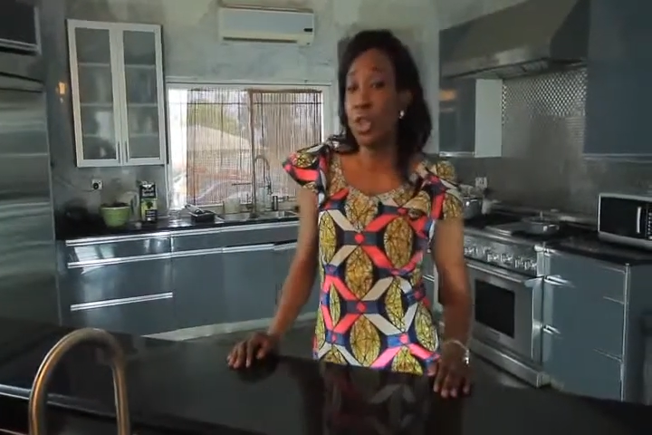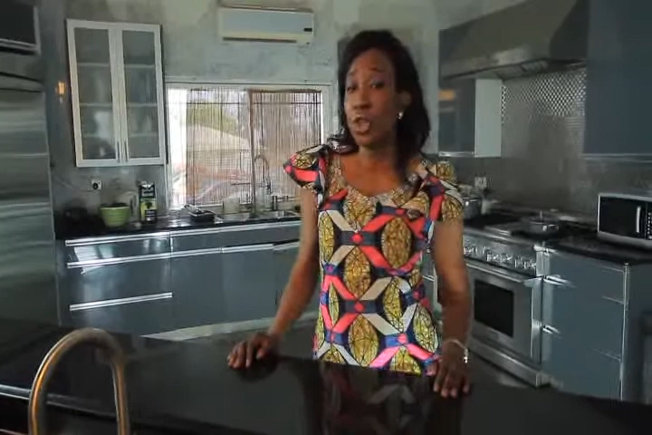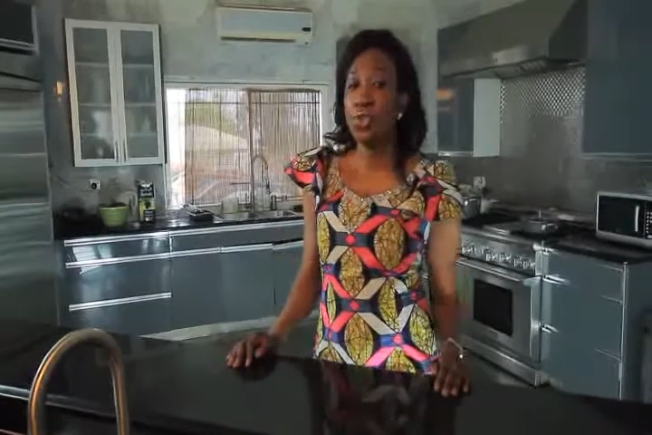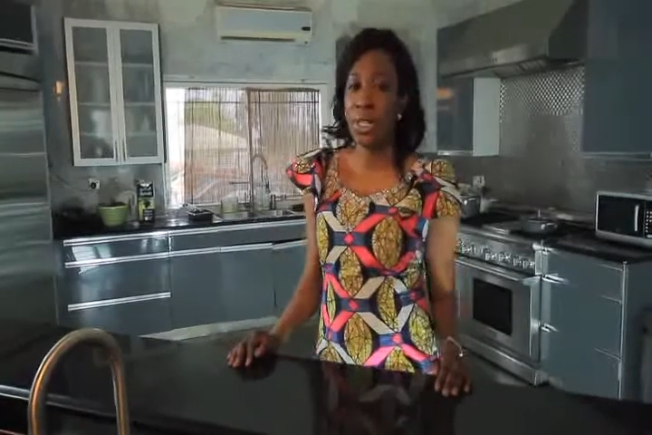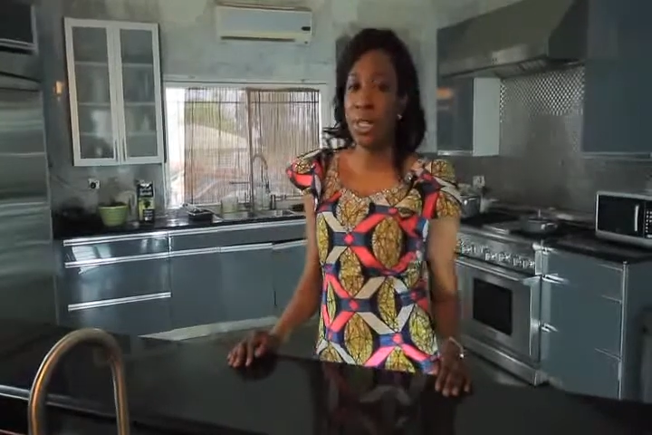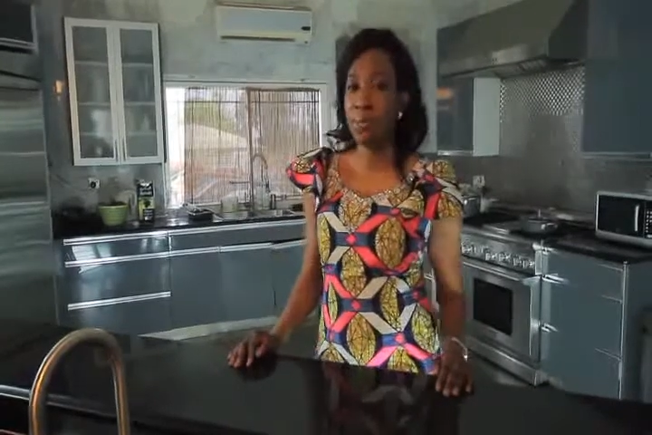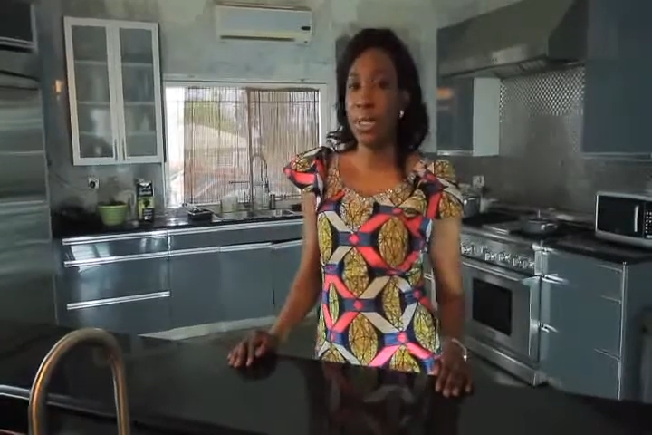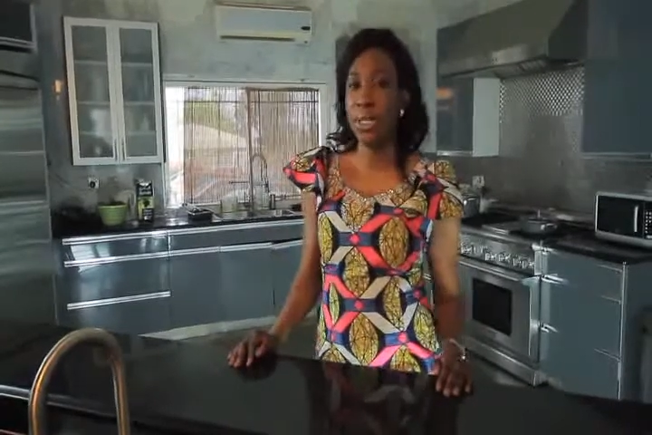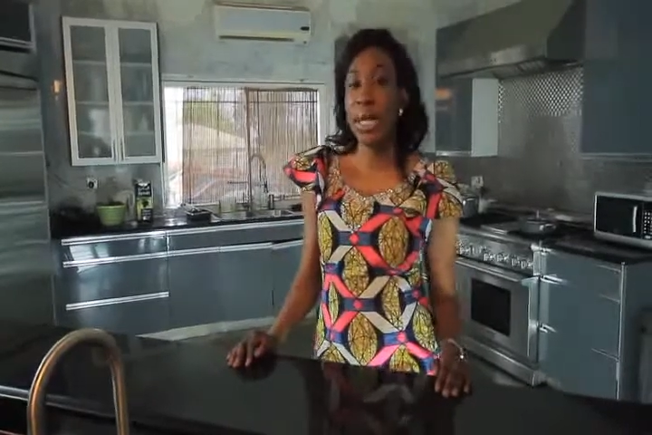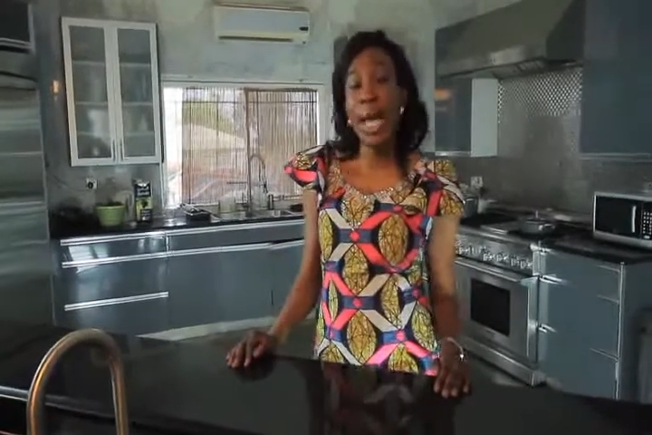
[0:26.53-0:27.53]
new
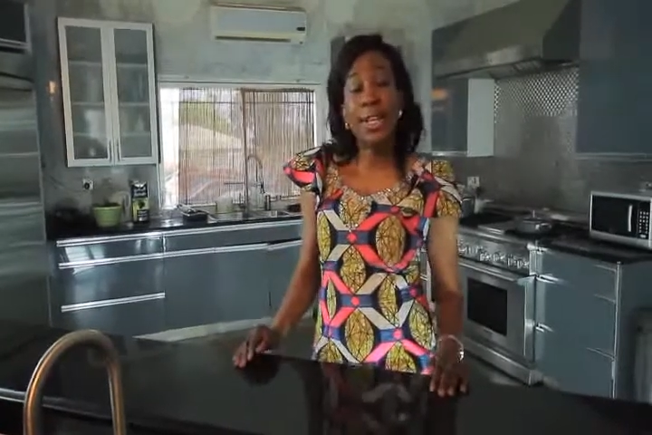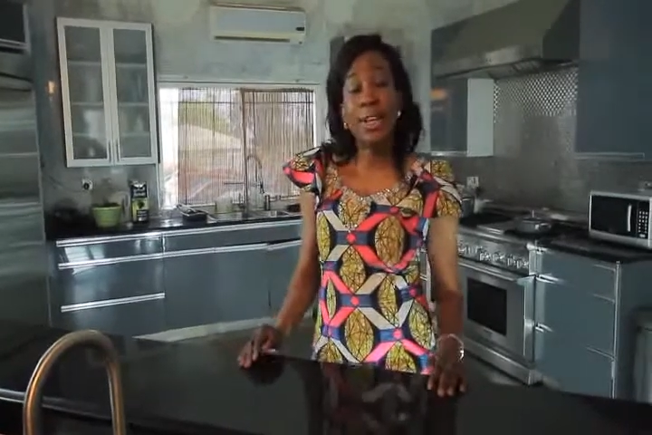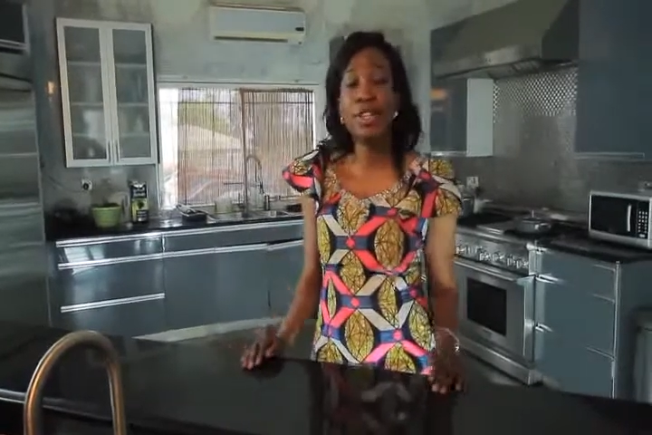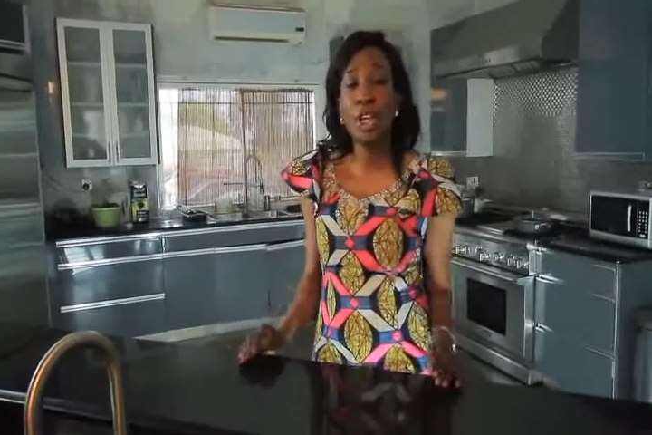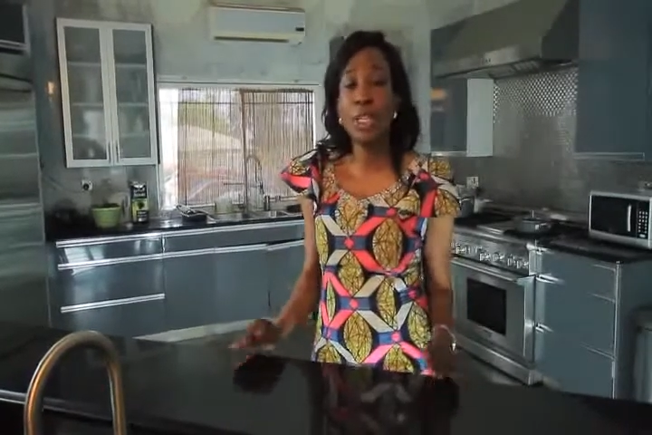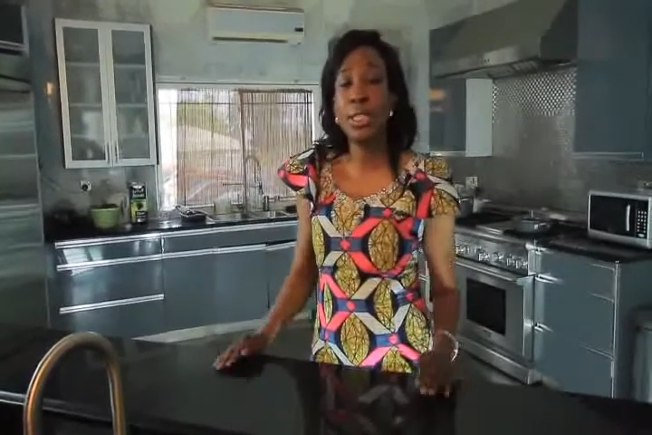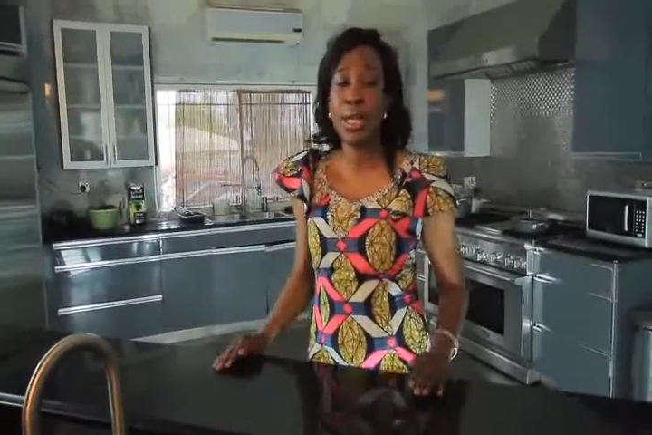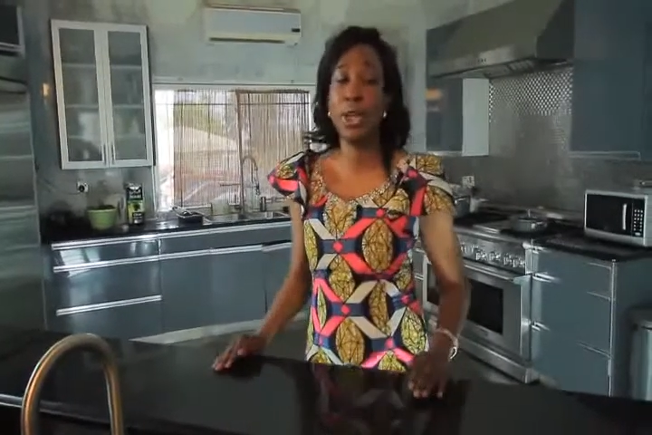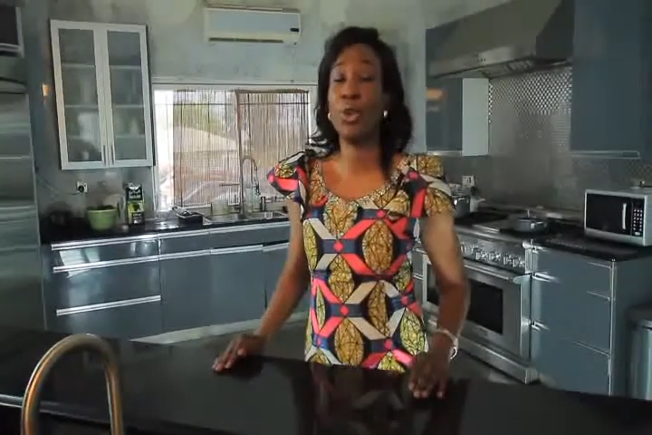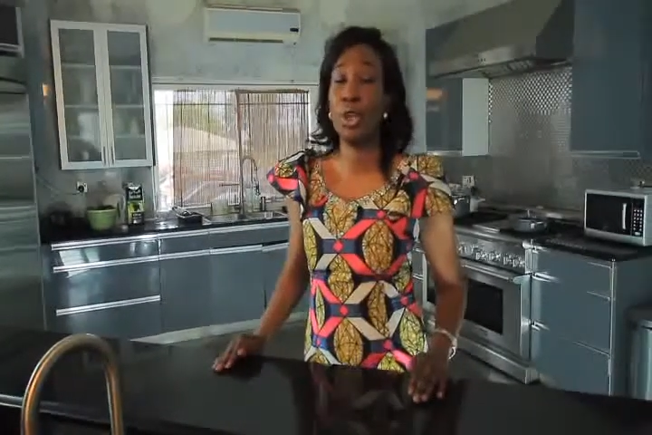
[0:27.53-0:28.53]
recipes. There is nothing
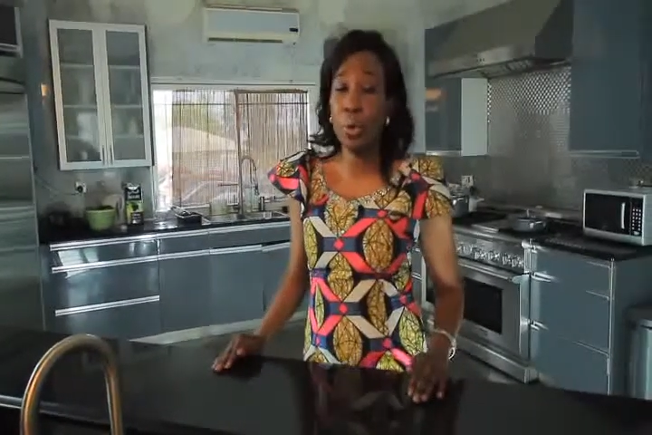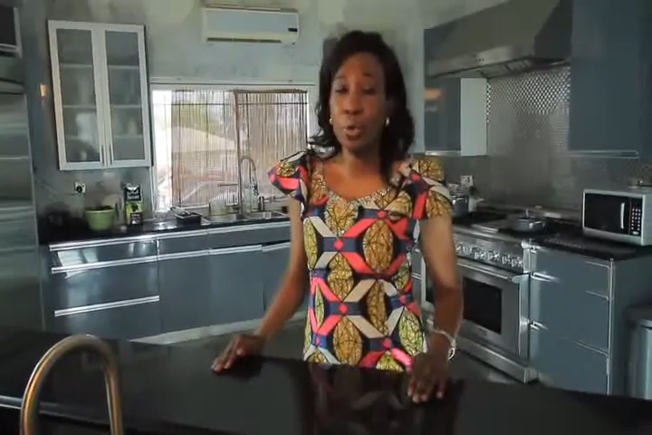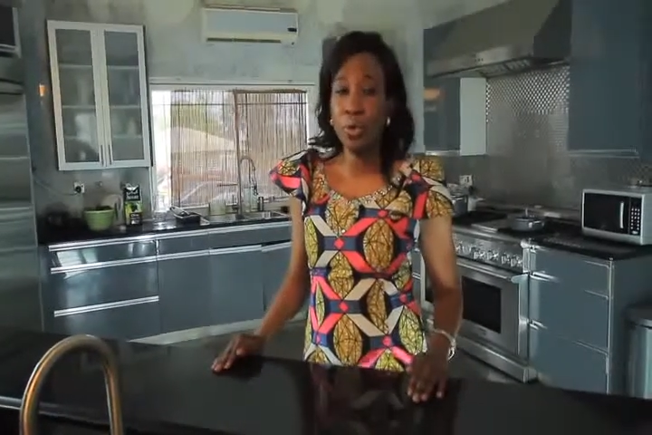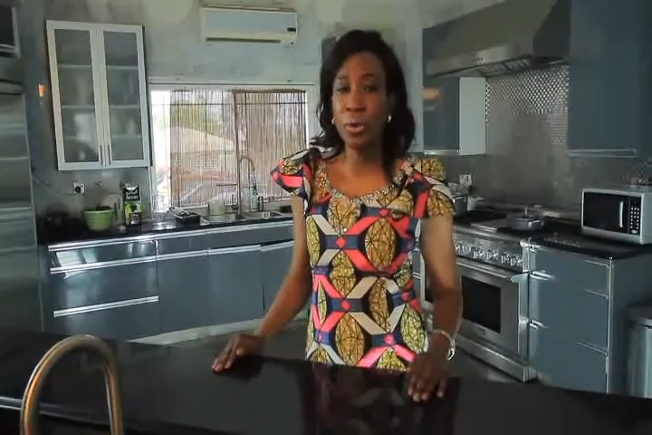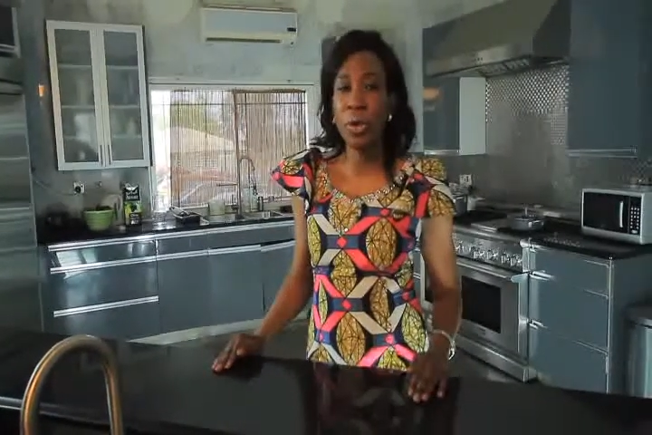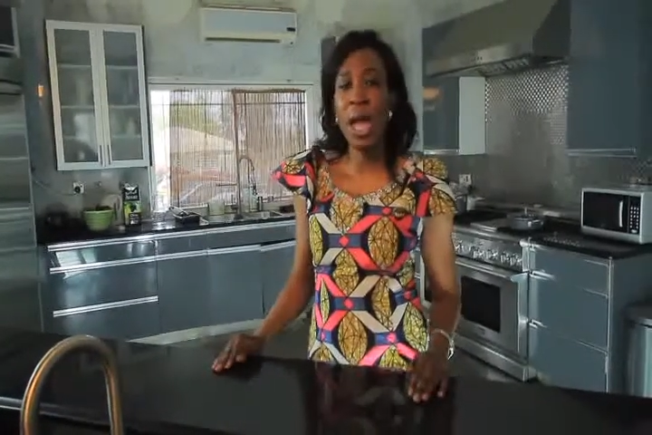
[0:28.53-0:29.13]
like Oyibo food.